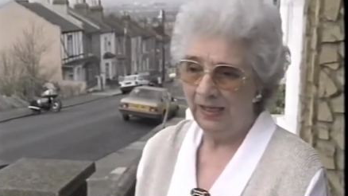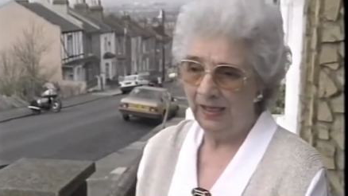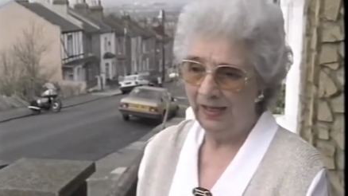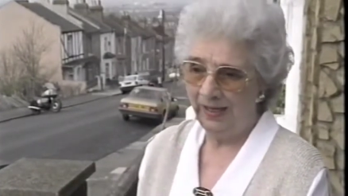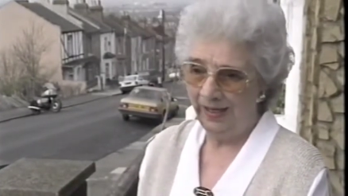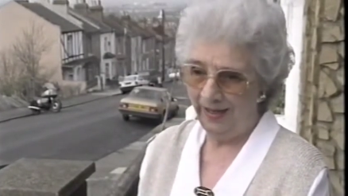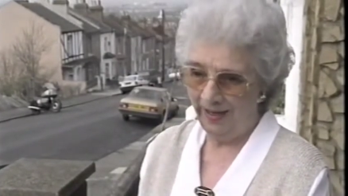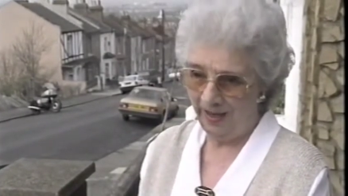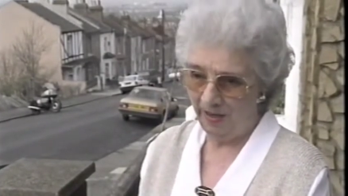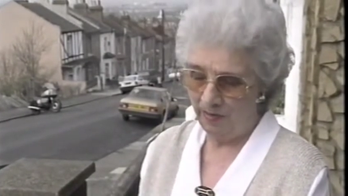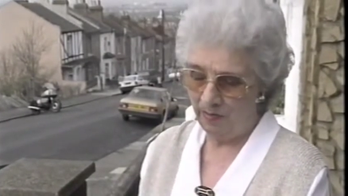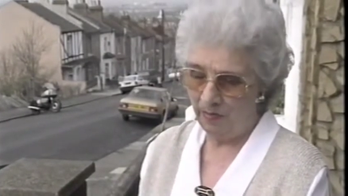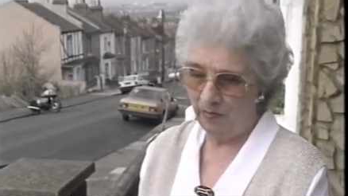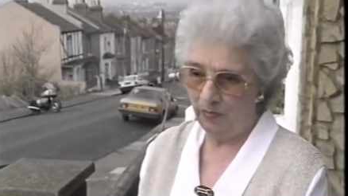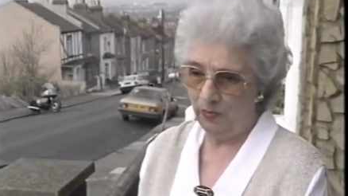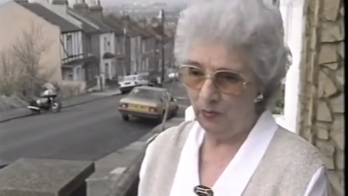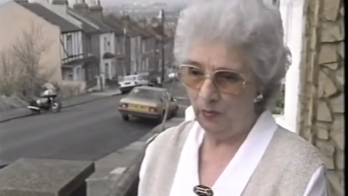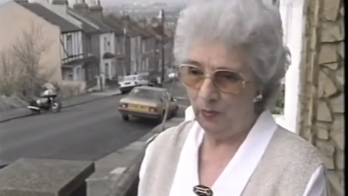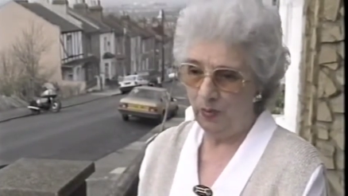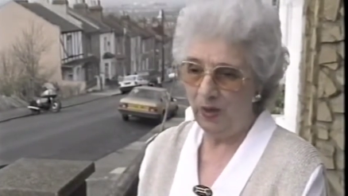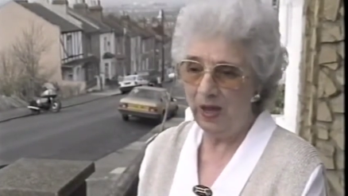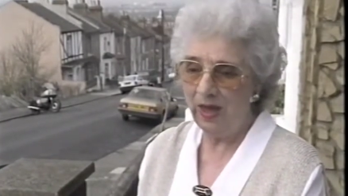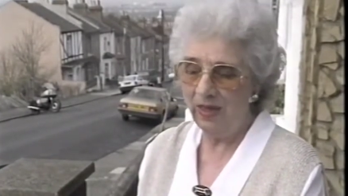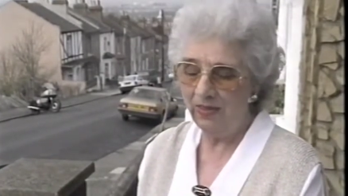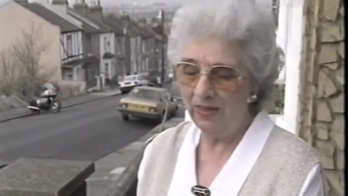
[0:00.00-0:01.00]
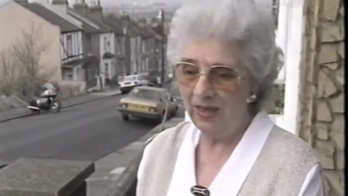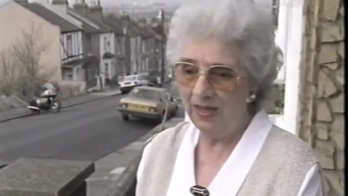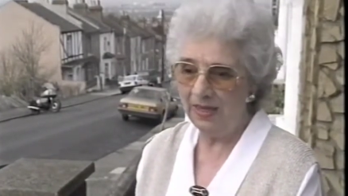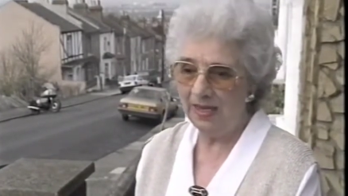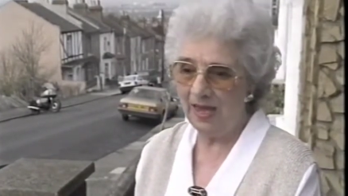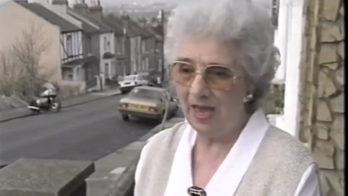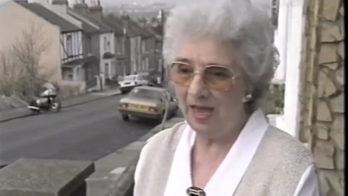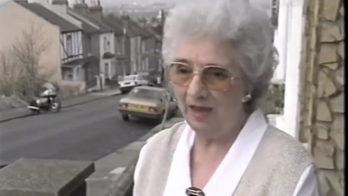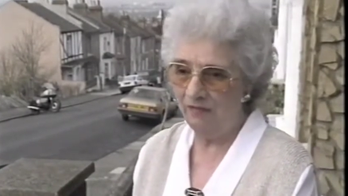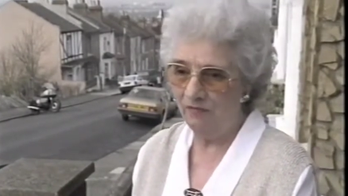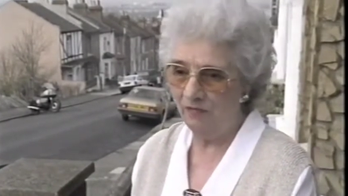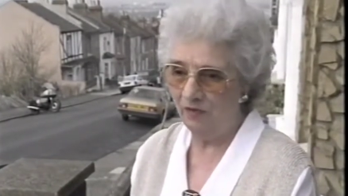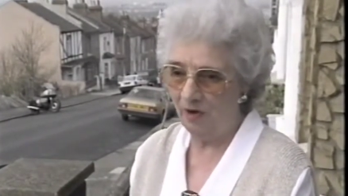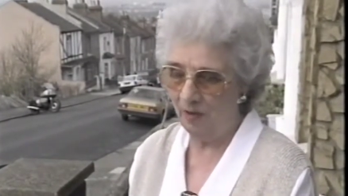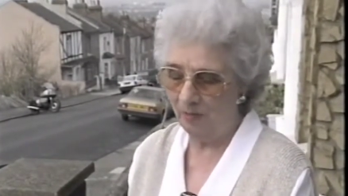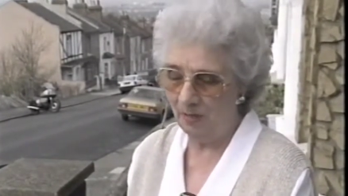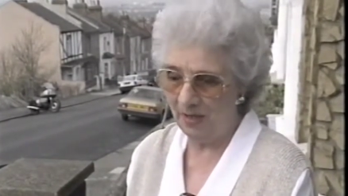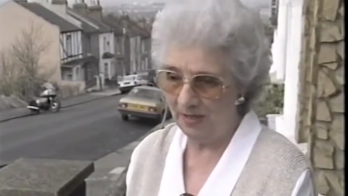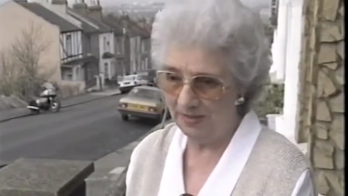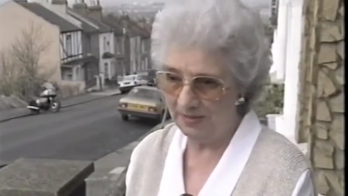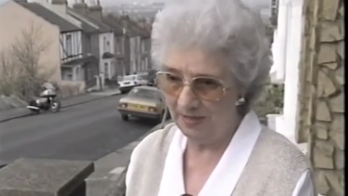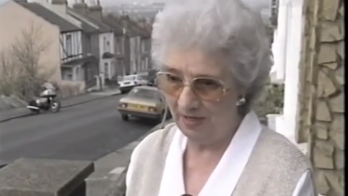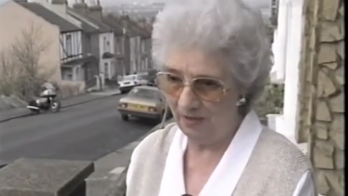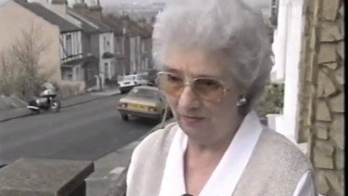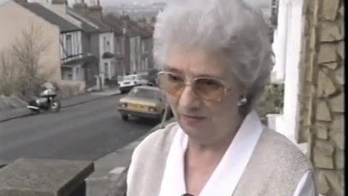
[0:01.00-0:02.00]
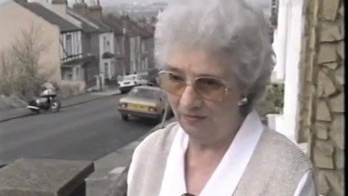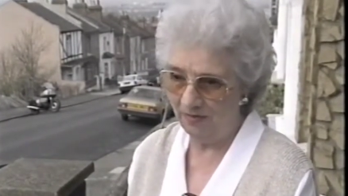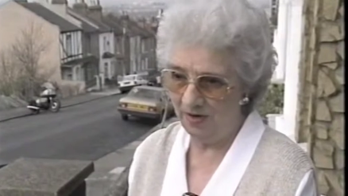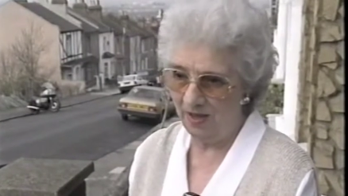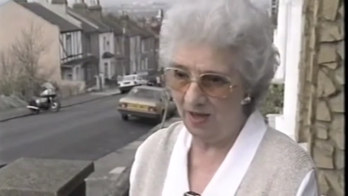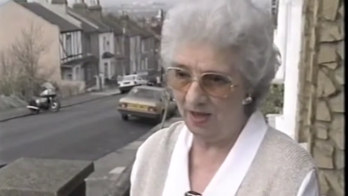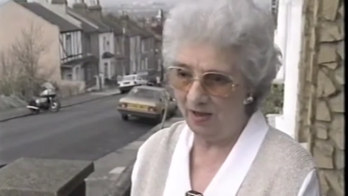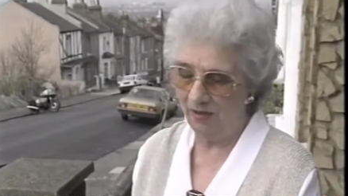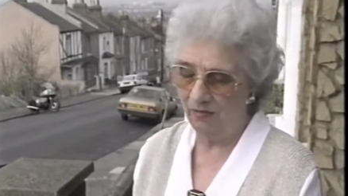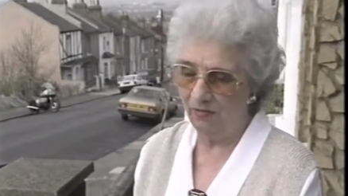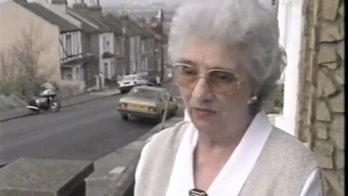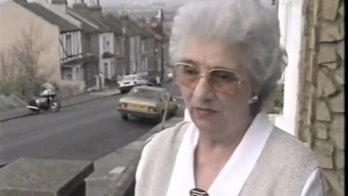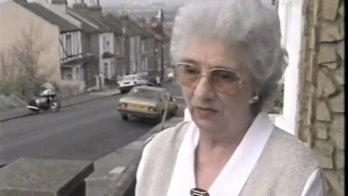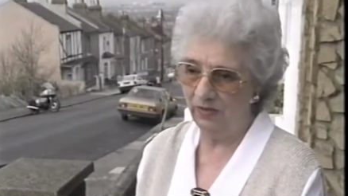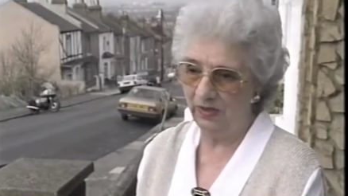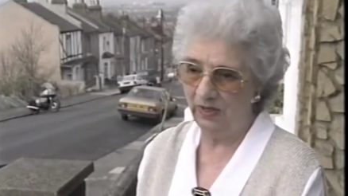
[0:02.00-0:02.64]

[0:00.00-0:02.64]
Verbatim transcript: Um, where they came from, I don't know.